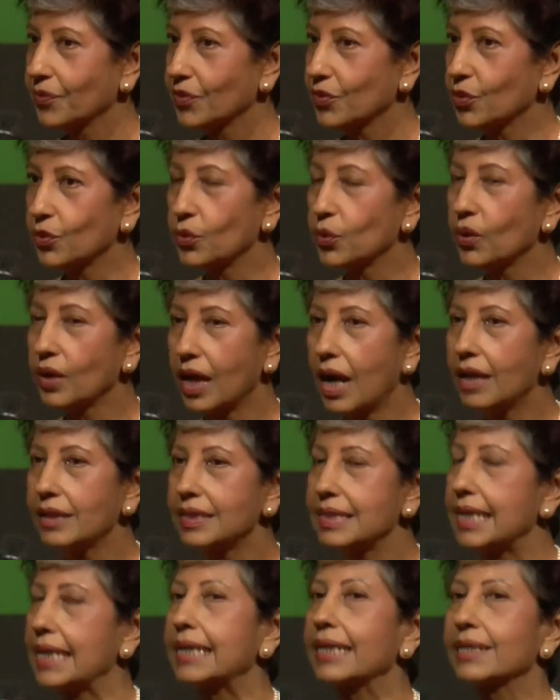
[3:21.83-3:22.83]
So you
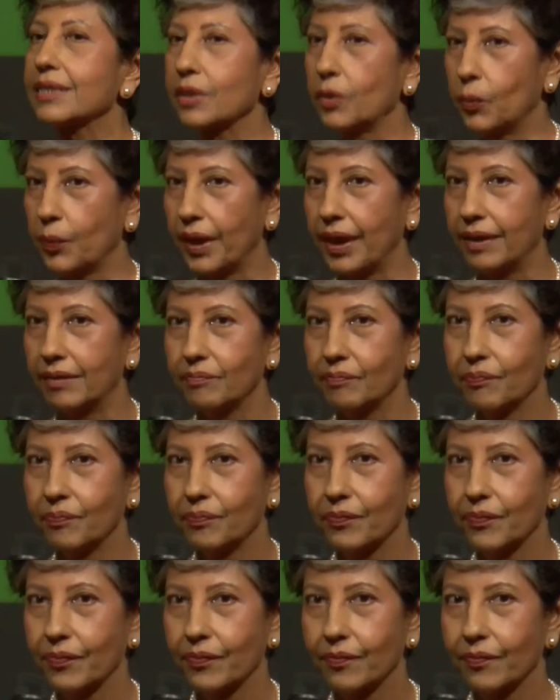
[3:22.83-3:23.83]
can't take it away.
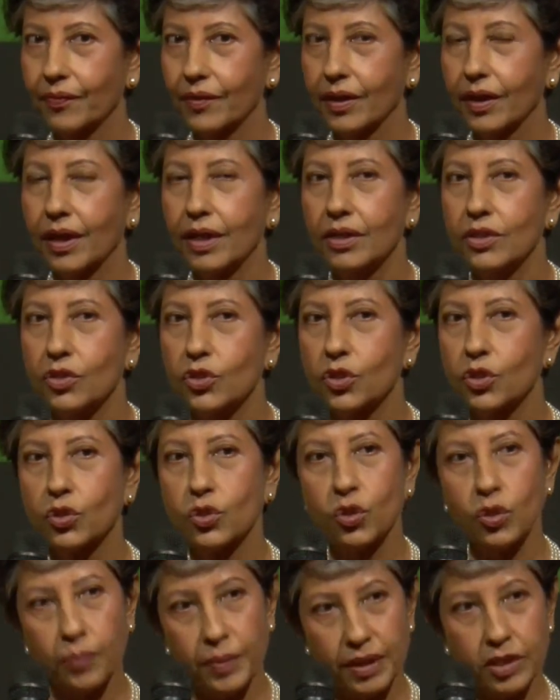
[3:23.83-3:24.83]
So
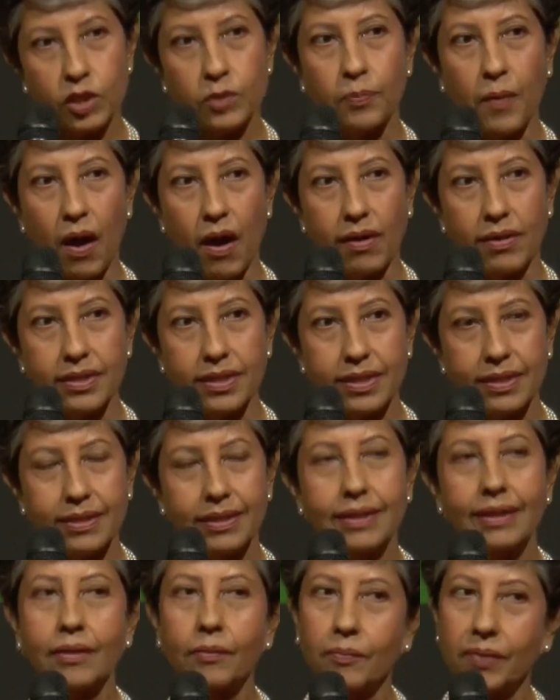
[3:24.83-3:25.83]
to be smart,
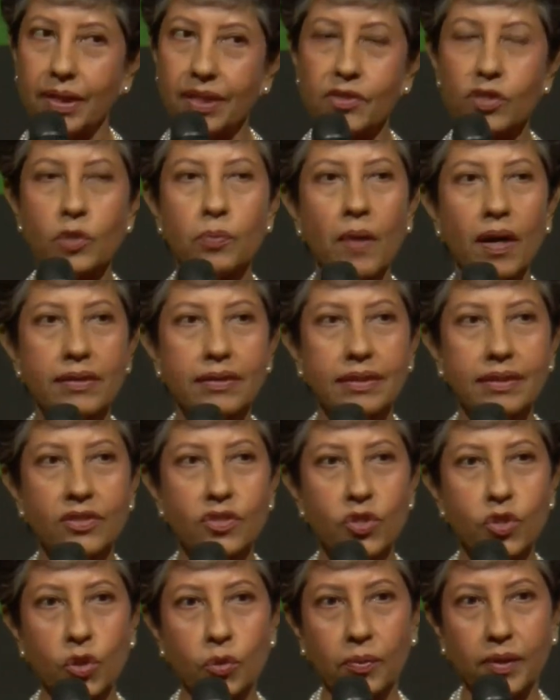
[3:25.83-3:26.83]
be a smart
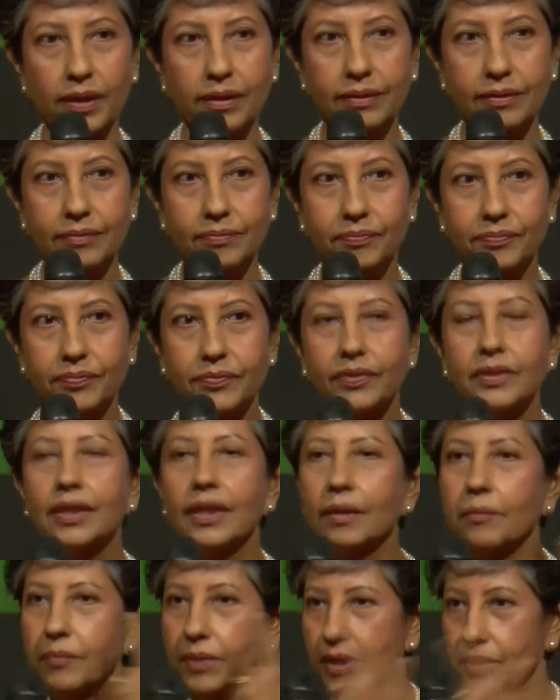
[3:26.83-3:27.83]
consumer,
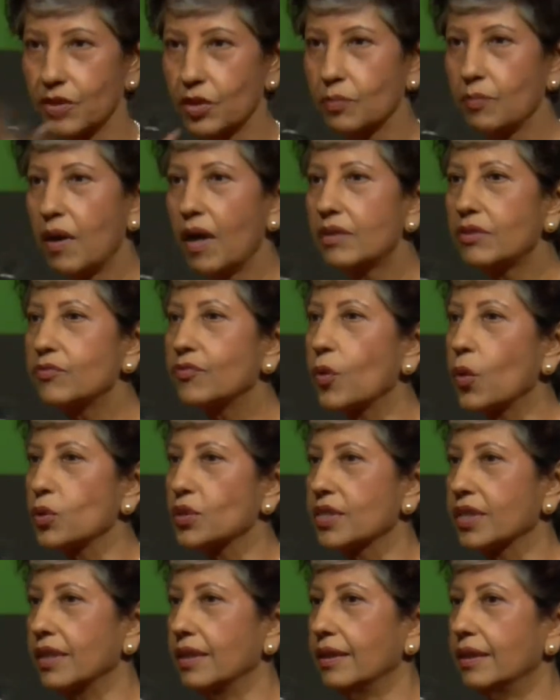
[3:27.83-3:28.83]
be a smart
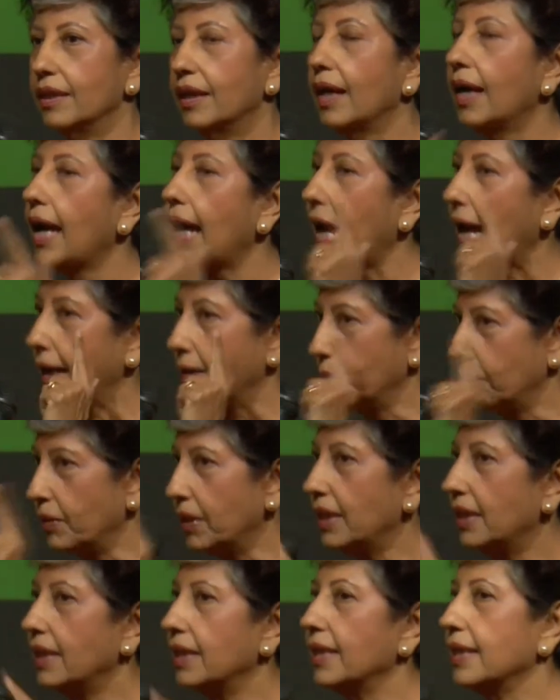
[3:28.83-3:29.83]
voter, and
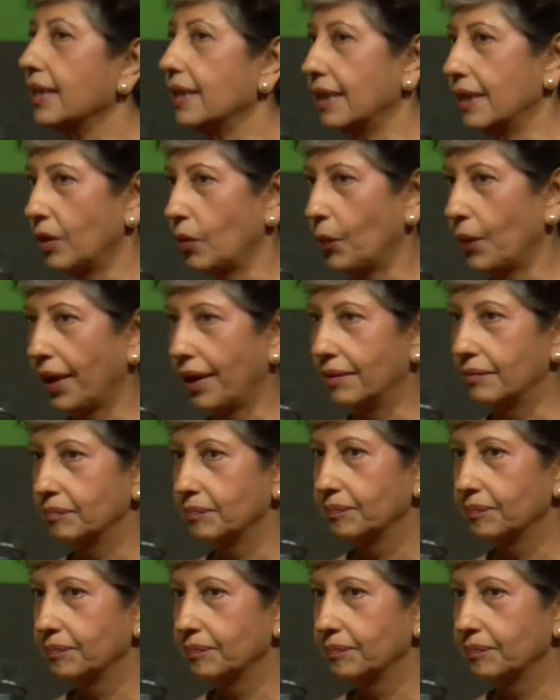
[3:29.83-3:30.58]
be legally aware.